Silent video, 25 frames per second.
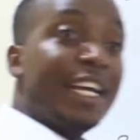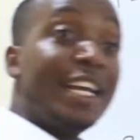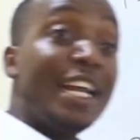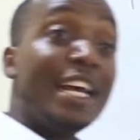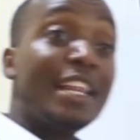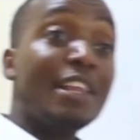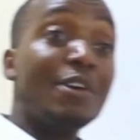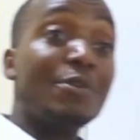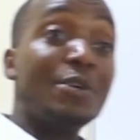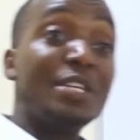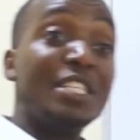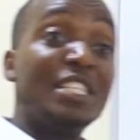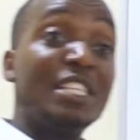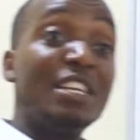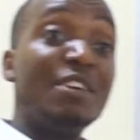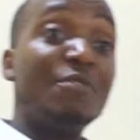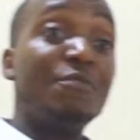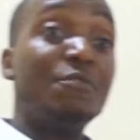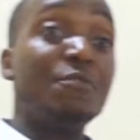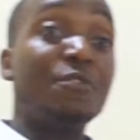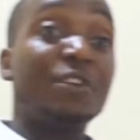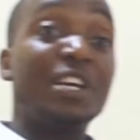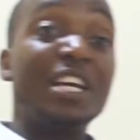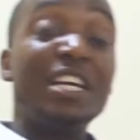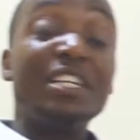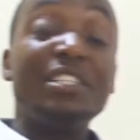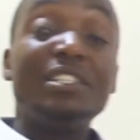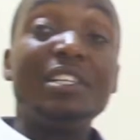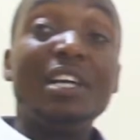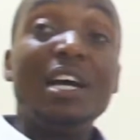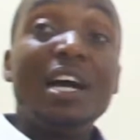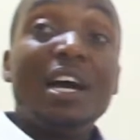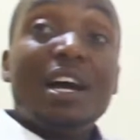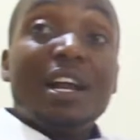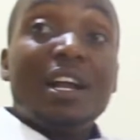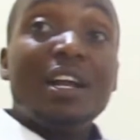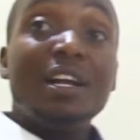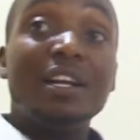In other words, if you get
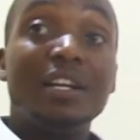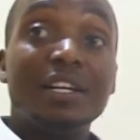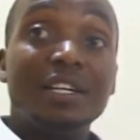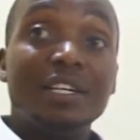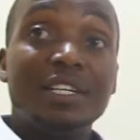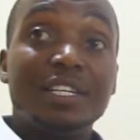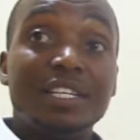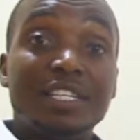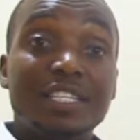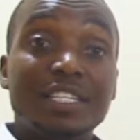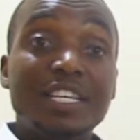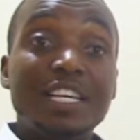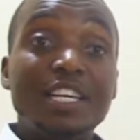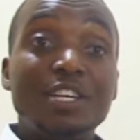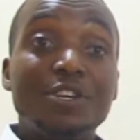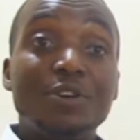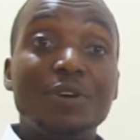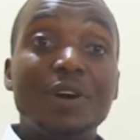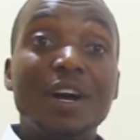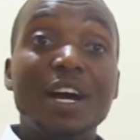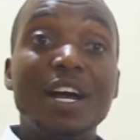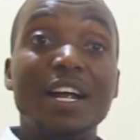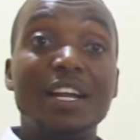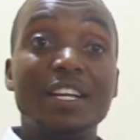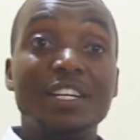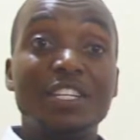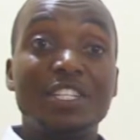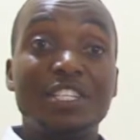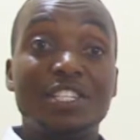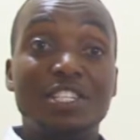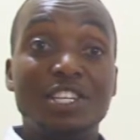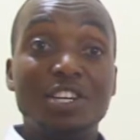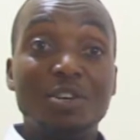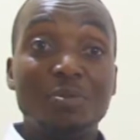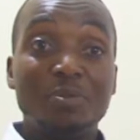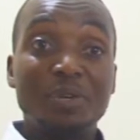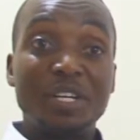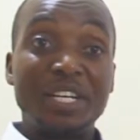R, say your R
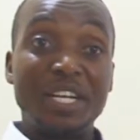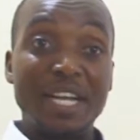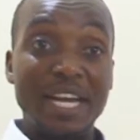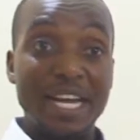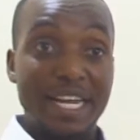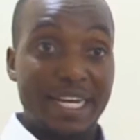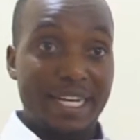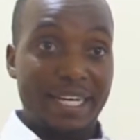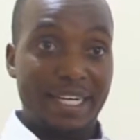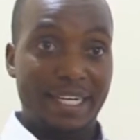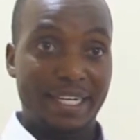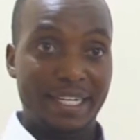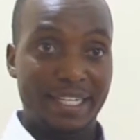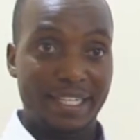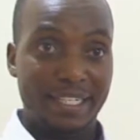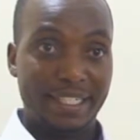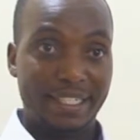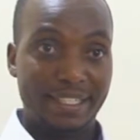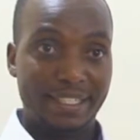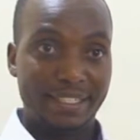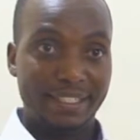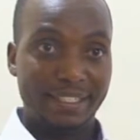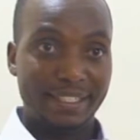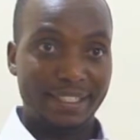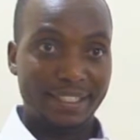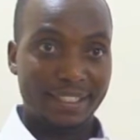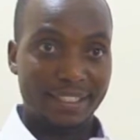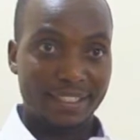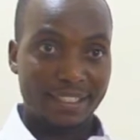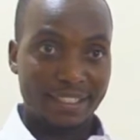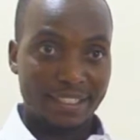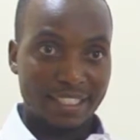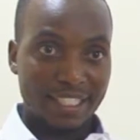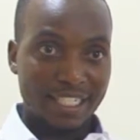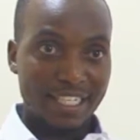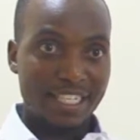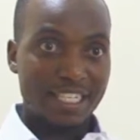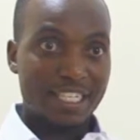is 0.9,
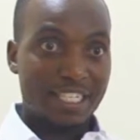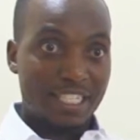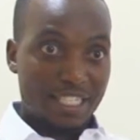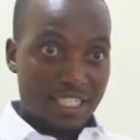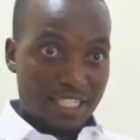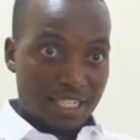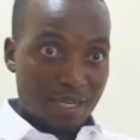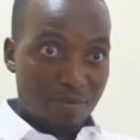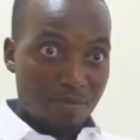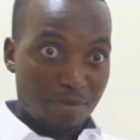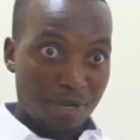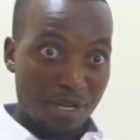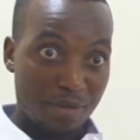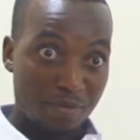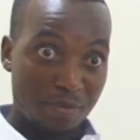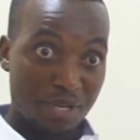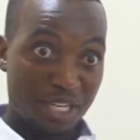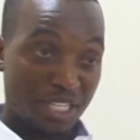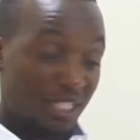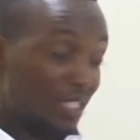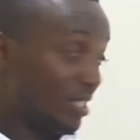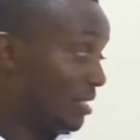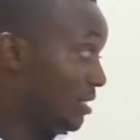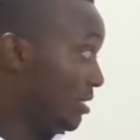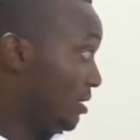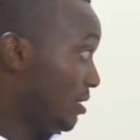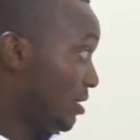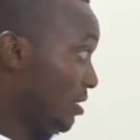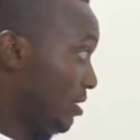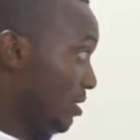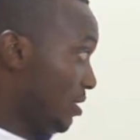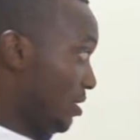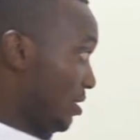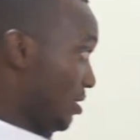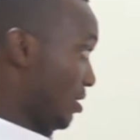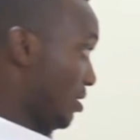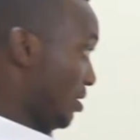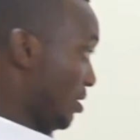it simply means,
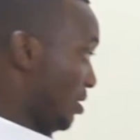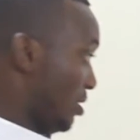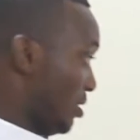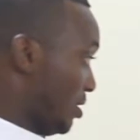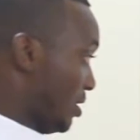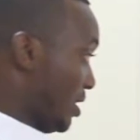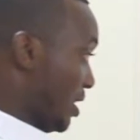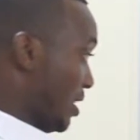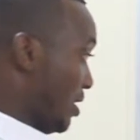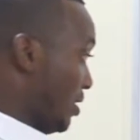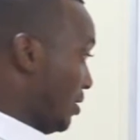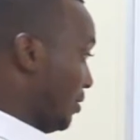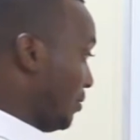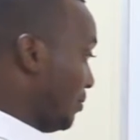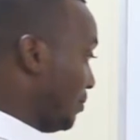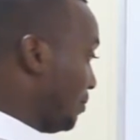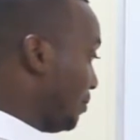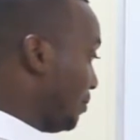say,